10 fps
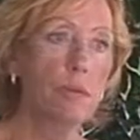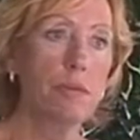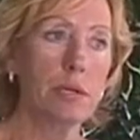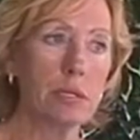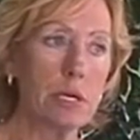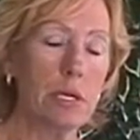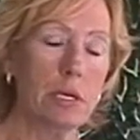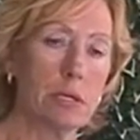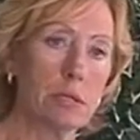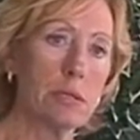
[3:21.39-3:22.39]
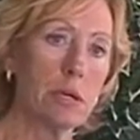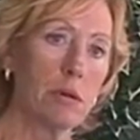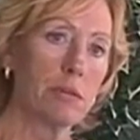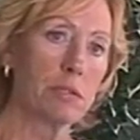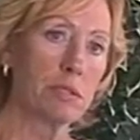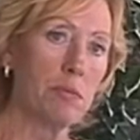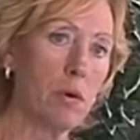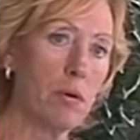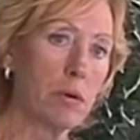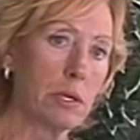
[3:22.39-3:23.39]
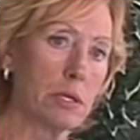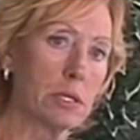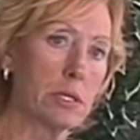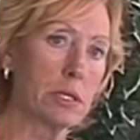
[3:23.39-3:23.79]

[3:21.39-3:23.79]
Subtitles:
this is the smallest